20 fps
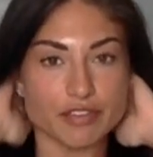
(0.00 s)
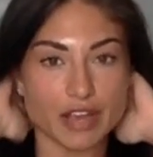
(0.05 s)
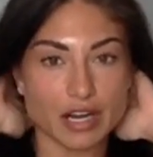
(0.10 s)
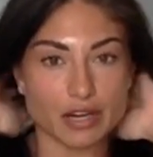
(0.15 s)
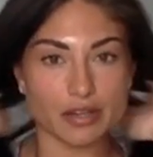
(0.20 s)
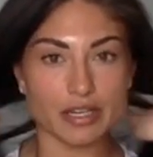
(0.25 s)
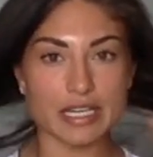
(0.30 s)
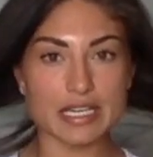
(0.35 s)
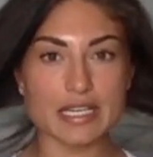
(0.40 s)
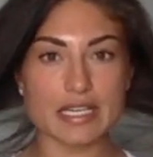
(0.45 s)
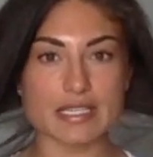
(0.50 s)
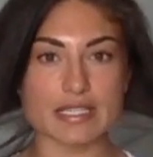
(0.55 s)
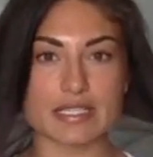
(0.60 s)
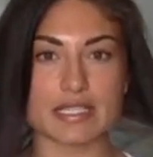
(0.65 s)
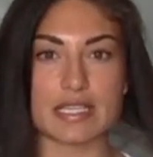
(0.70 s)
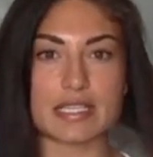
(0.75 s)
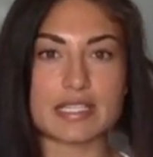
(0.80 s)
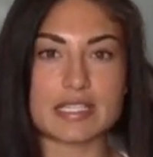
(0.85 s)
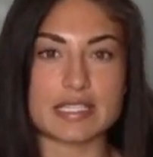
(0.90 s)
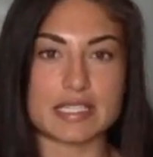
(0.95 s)
very
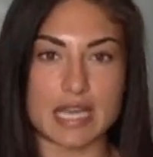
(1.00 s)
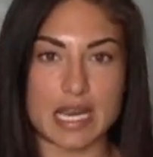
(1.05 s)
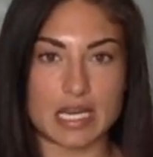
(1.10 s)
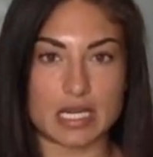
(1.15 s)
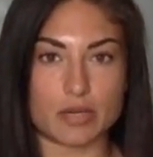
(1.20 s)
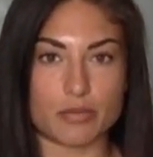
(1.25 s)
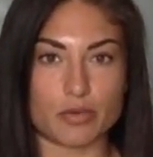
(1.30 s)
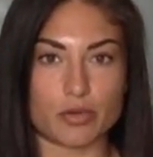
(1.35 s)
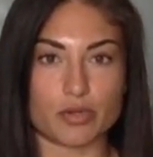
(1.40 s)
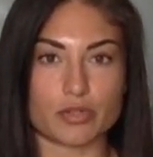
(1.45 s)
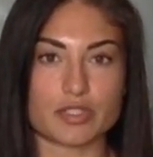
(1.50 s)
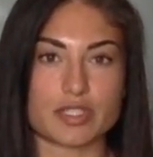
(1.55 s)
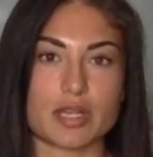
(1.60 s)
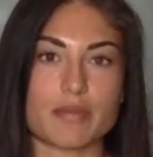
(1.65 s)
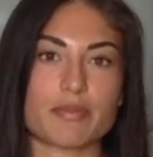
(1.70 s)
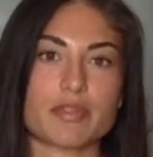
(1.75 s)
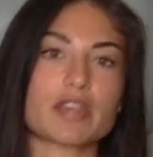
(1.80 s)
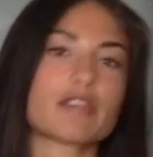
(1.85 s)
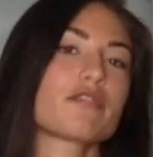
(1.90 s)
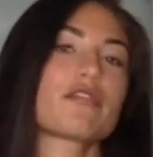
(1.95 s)
sustainable,
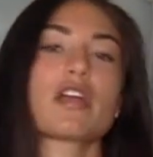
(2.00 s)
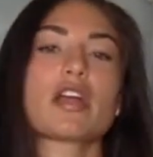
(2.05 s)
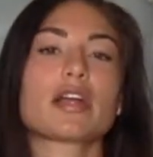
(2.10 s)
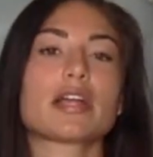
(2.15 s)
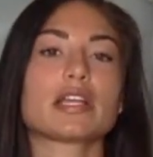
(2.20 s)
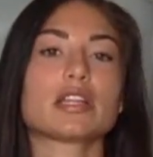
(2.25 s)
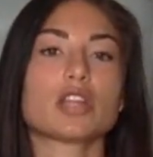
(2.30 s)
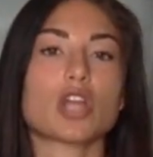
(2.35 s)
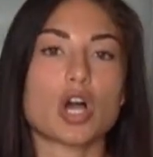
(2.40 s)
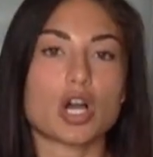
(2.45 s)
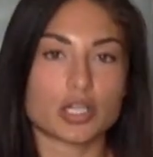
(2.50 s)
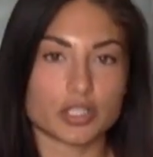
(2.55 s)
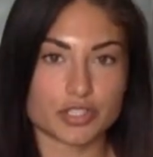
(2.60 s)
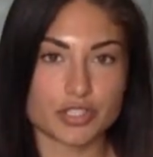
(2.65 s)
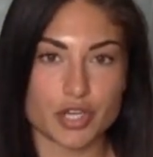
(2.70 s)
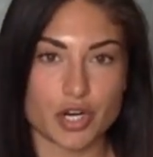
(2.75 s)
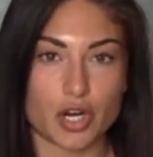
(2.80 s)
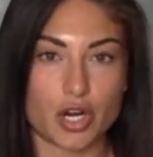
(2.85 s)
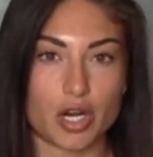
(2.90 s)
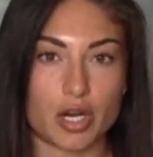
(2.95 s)
something very
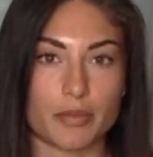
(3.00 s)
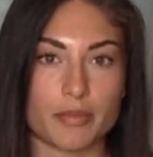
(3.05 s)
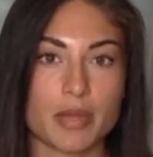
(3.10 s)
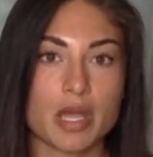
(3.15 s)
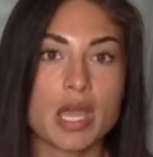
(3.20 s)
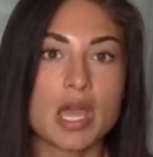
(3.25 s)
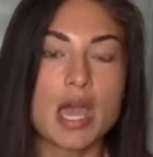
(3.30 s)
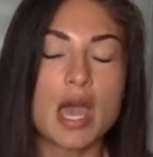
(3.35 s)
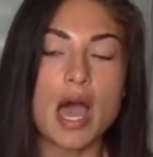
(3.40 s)
long-term,